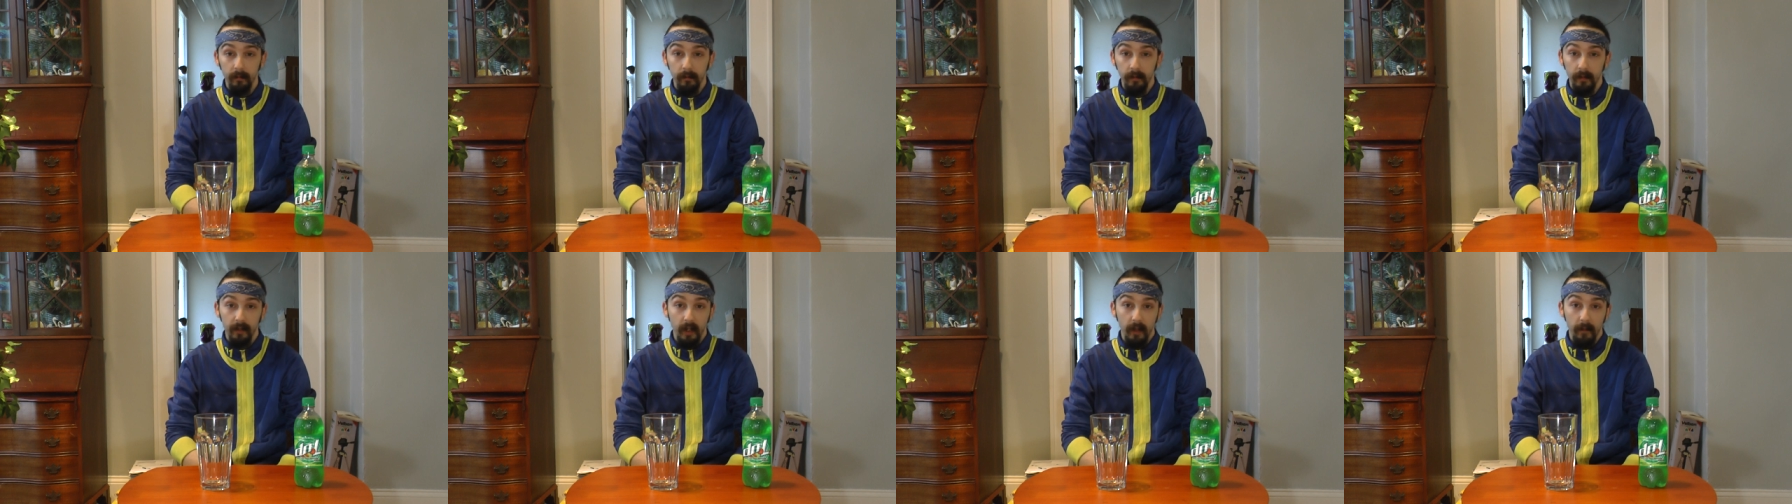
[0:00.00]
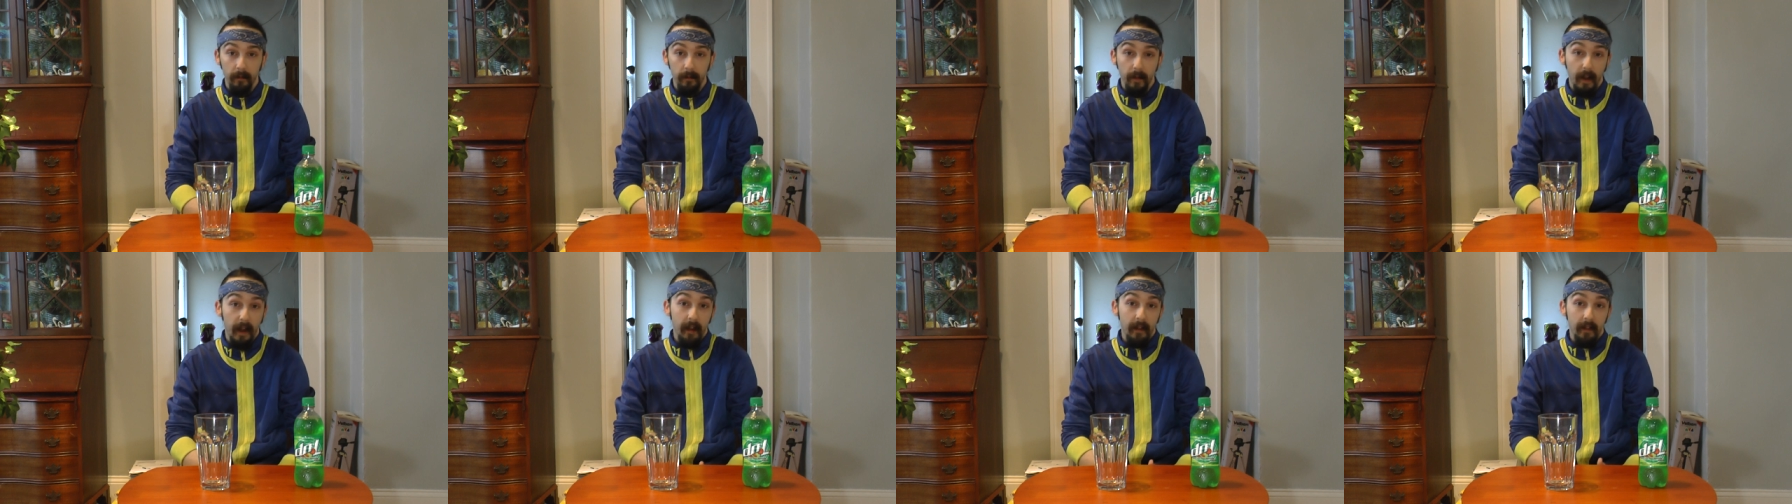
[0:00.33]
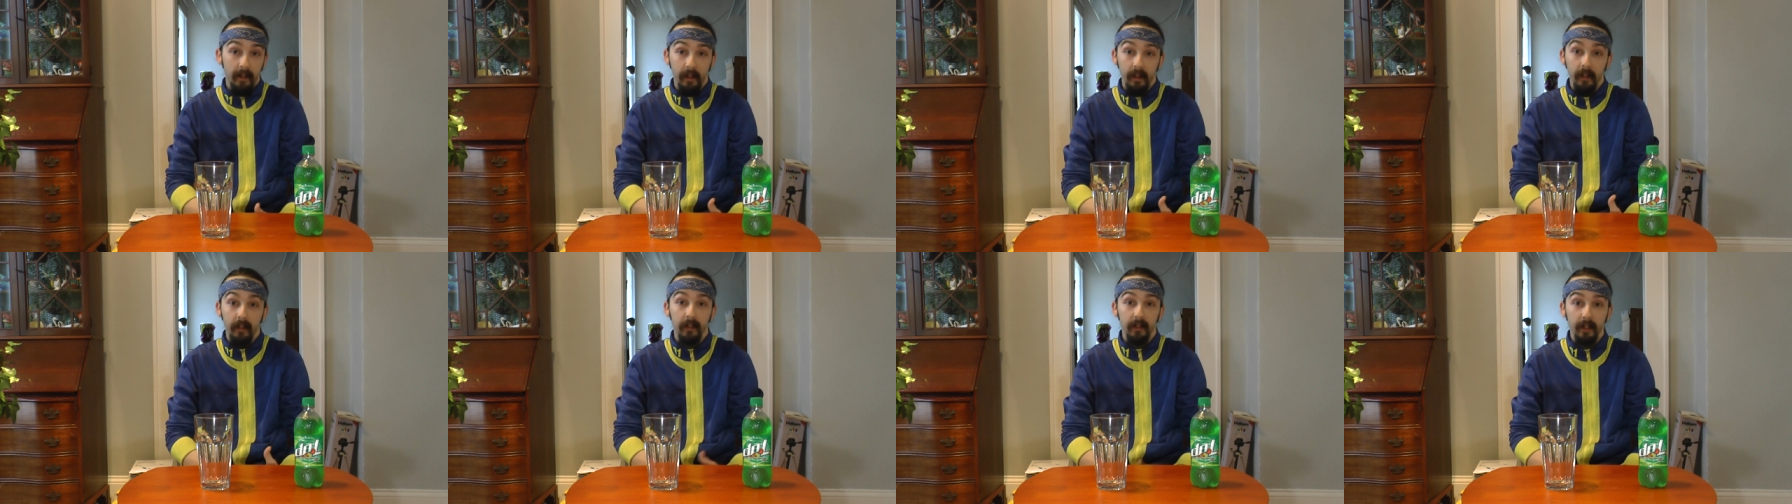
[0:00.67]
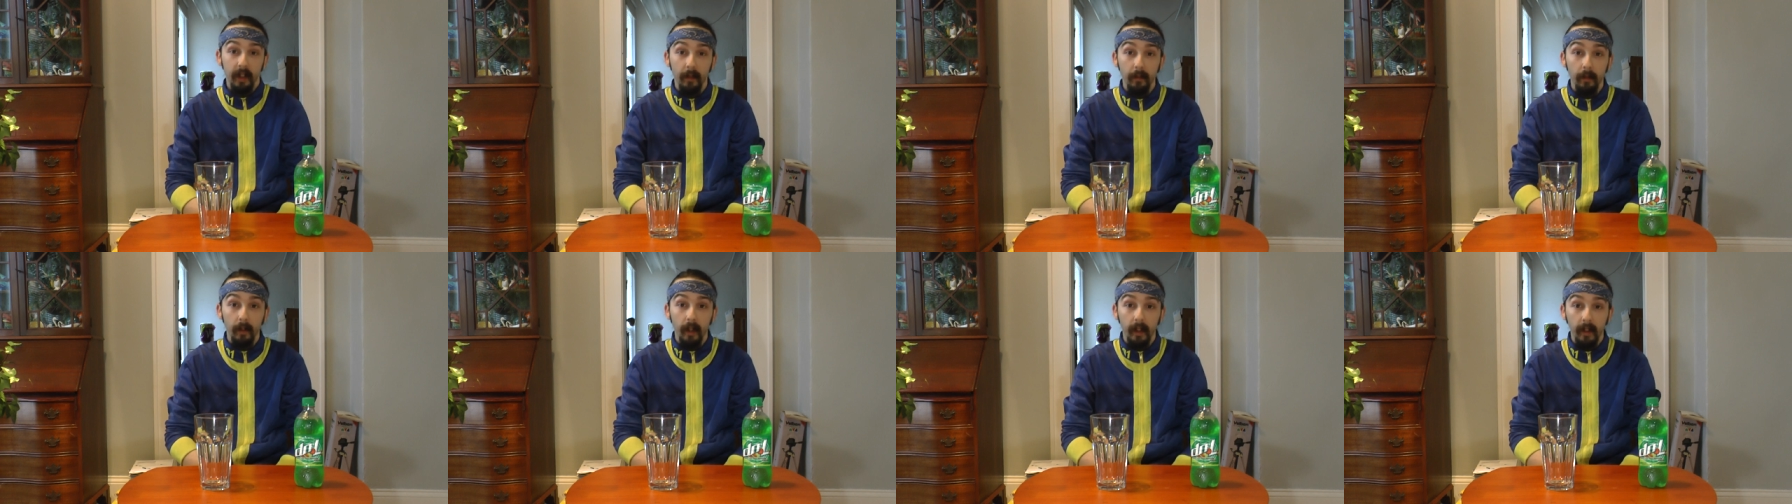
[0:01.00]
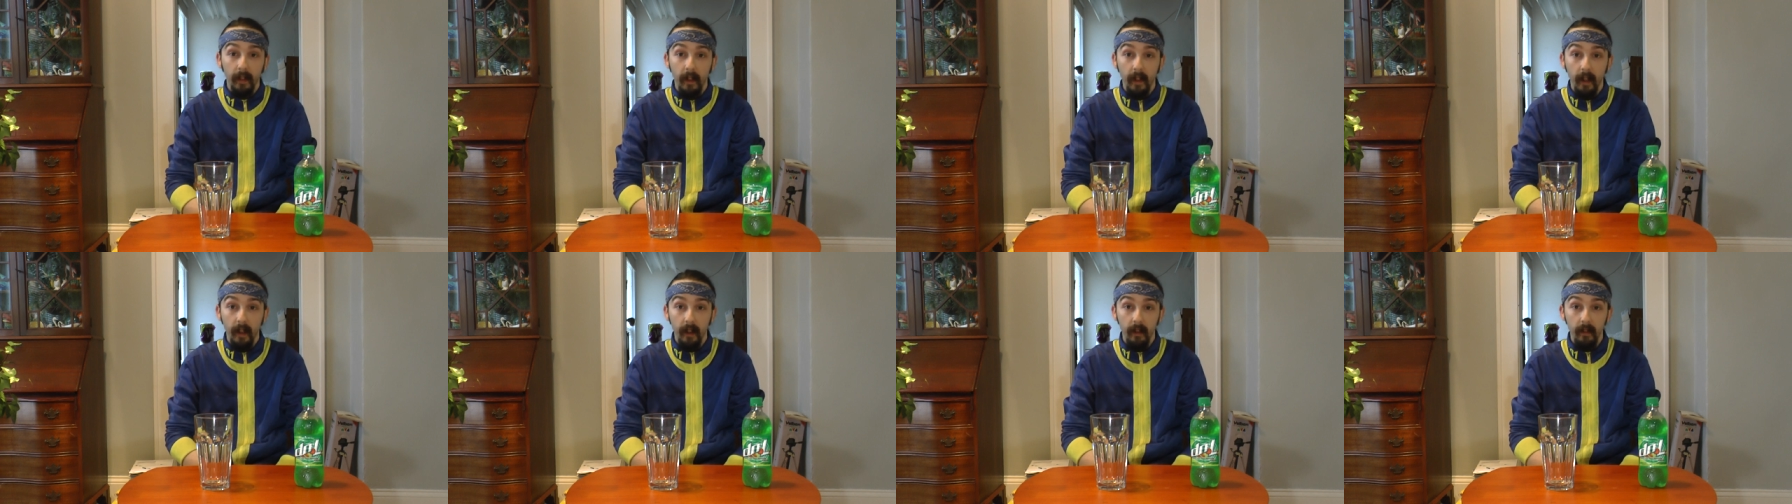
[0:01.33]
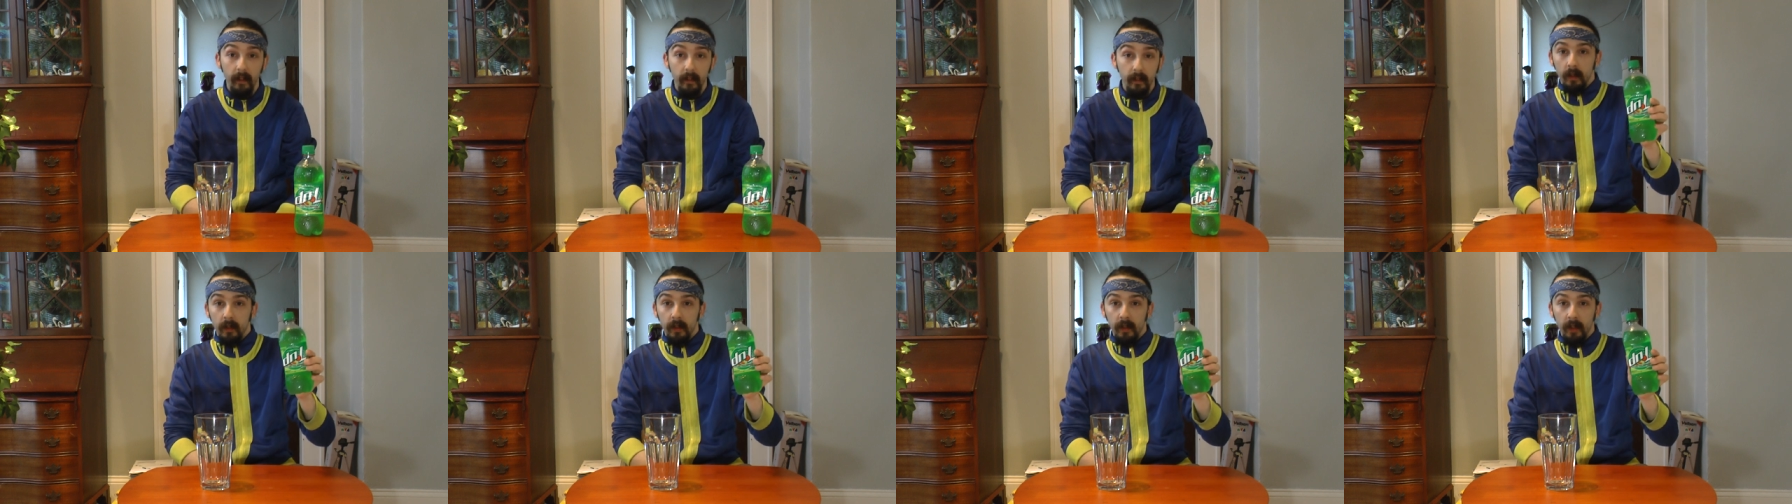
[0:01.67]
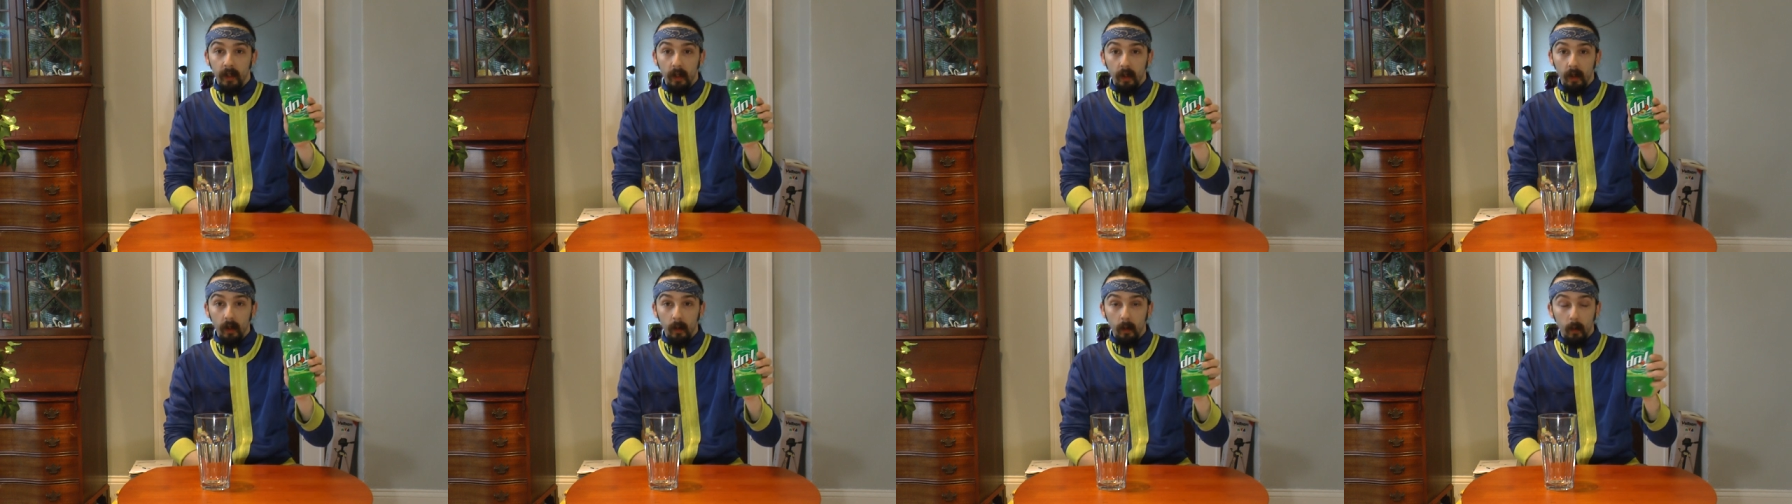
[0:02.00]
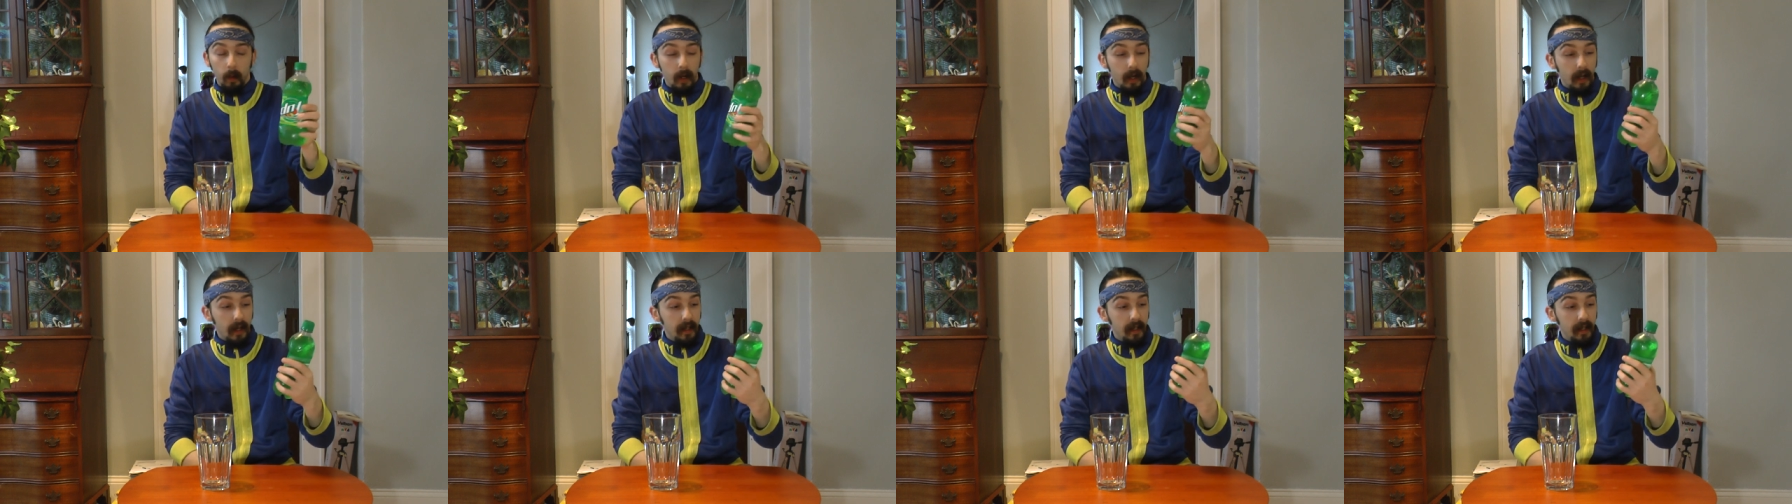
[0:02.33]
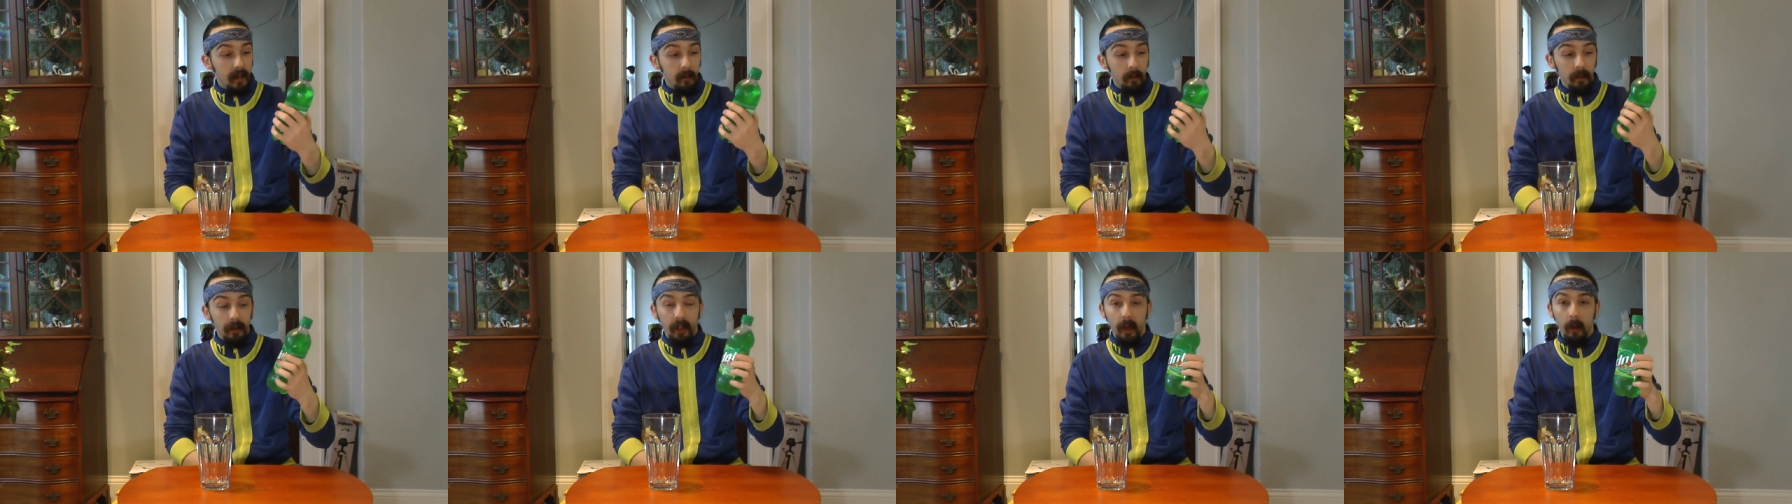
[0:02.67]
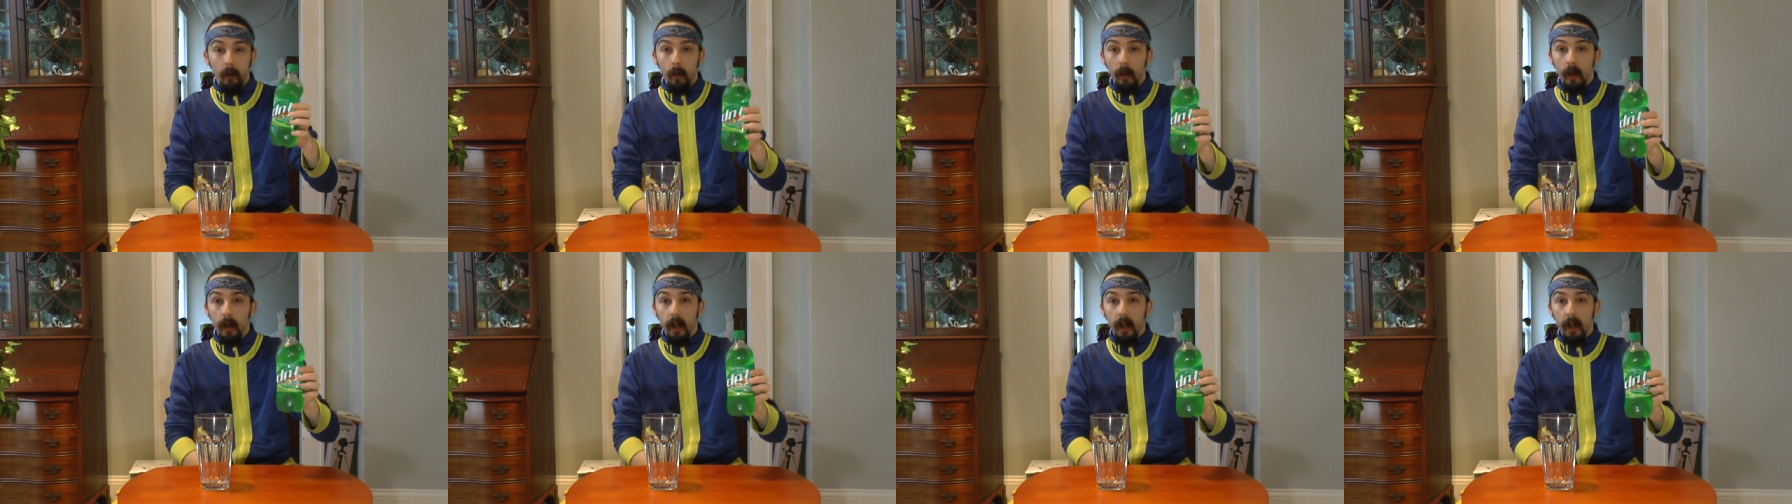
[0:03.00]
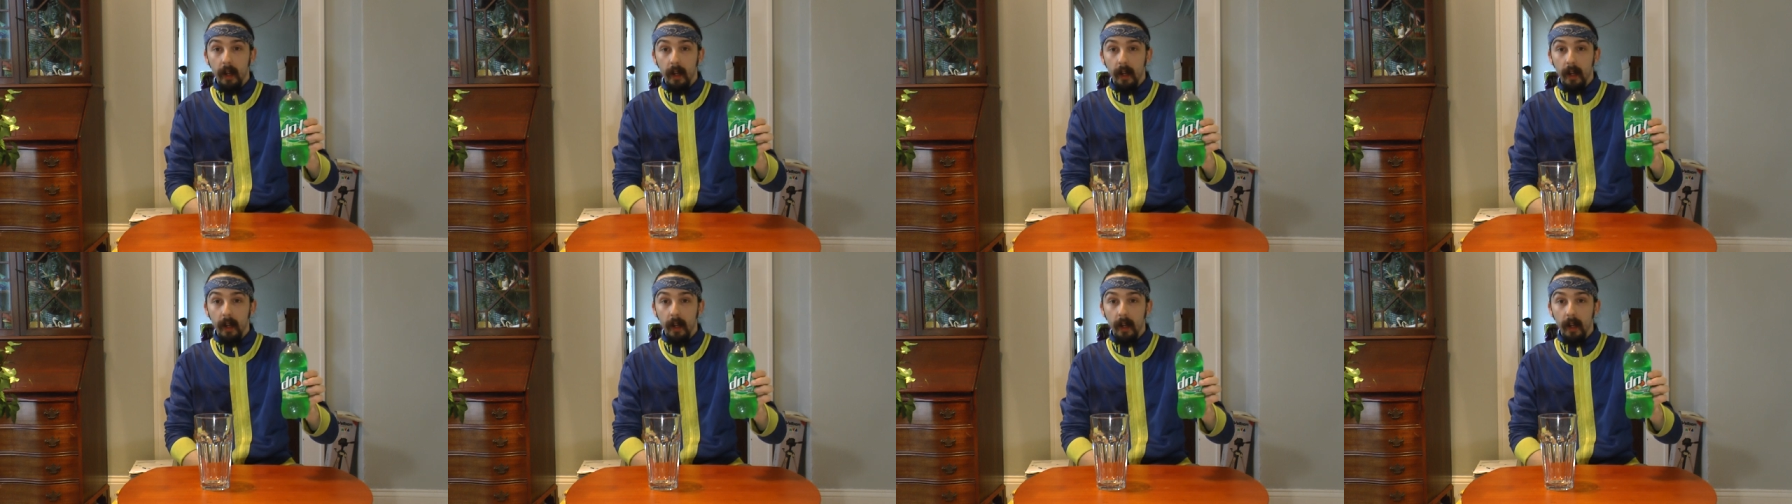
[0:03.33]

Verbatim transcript: stuff Fanta, stuff like that. So what I did was I went on